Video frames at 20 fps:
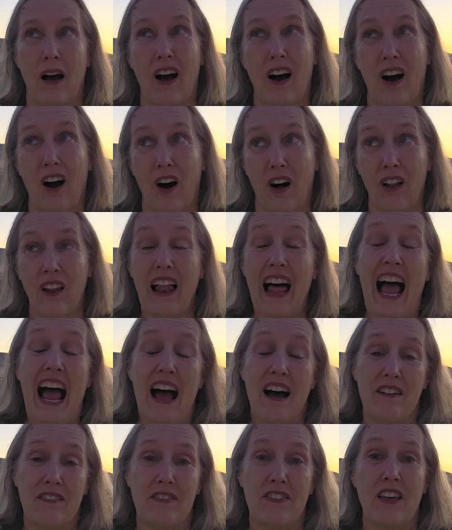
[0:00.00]
all
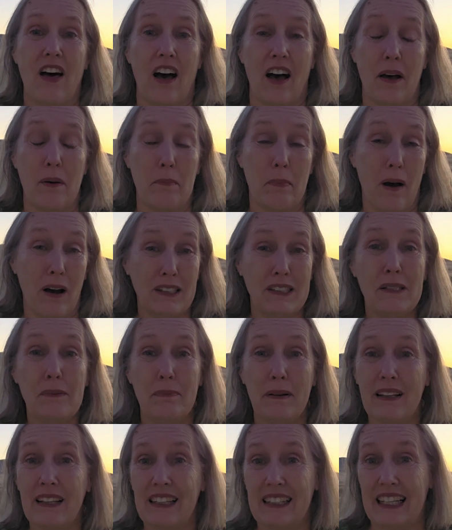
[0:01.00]
have the
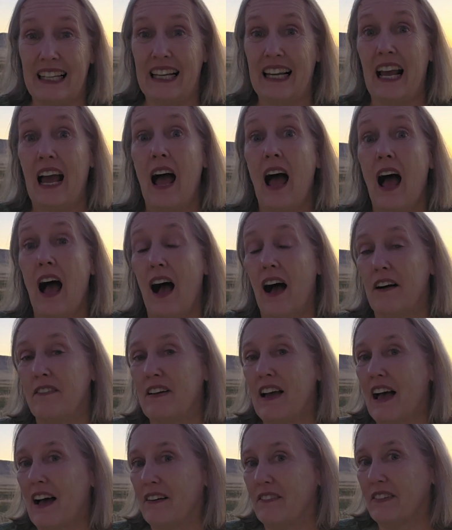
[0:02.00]
possibility of
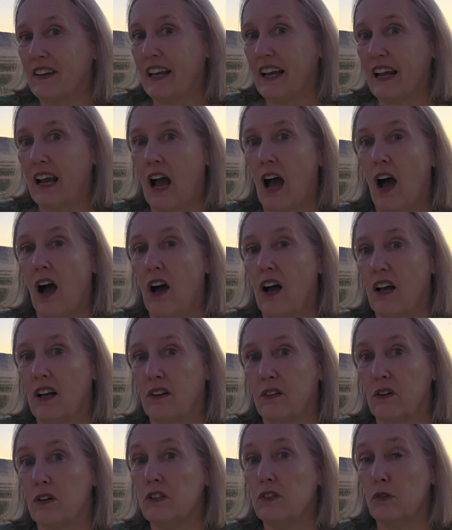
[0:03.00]
having a
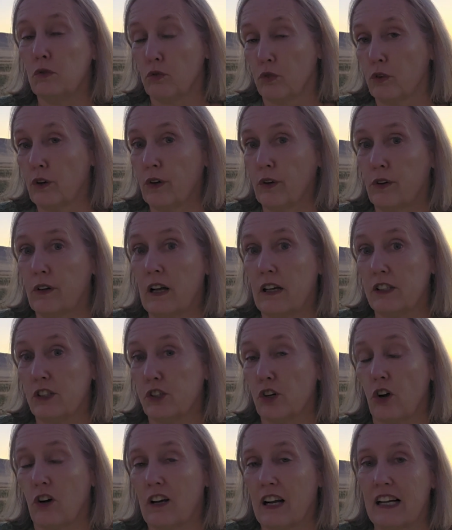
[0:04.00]
root, a
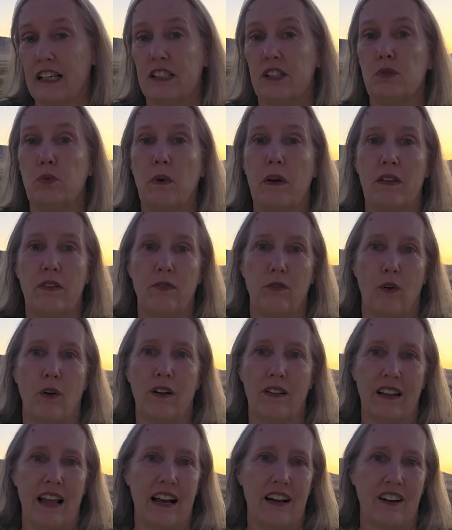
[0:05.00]
shoresh, with 4
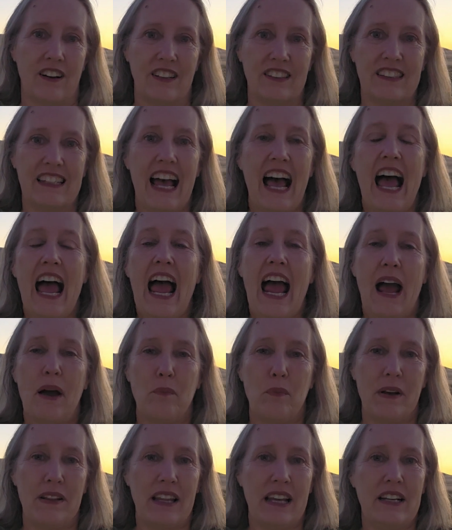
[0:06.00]
letters. And
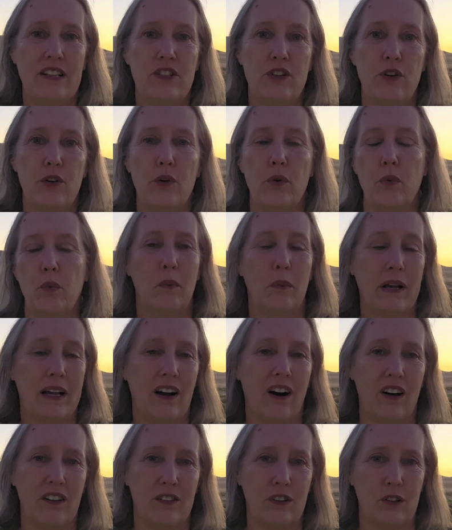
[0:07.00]
when they do, we
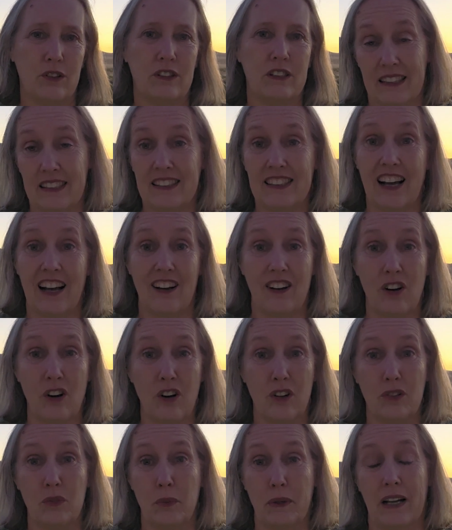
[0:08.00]
call those
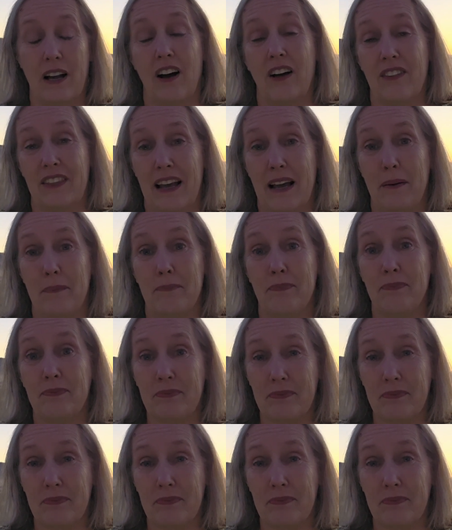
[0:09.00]
gizarot, we call them